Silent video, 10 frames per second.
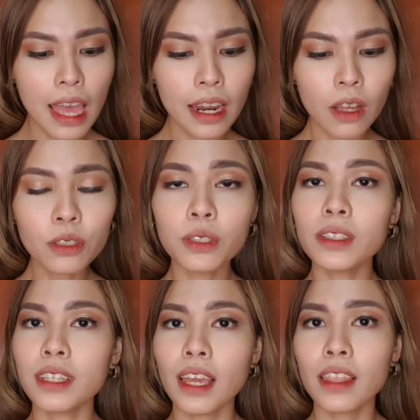And I
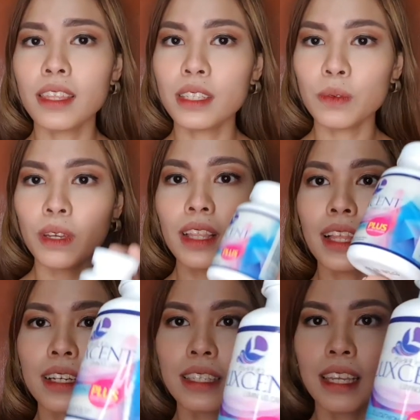also take this one,
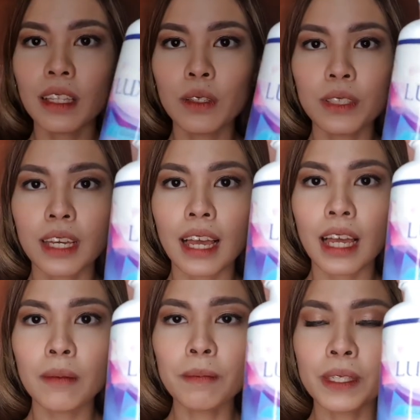Accent Gluta
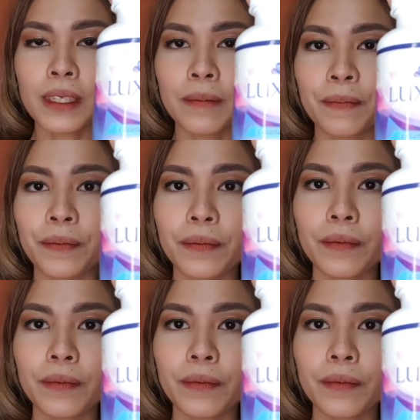Caps,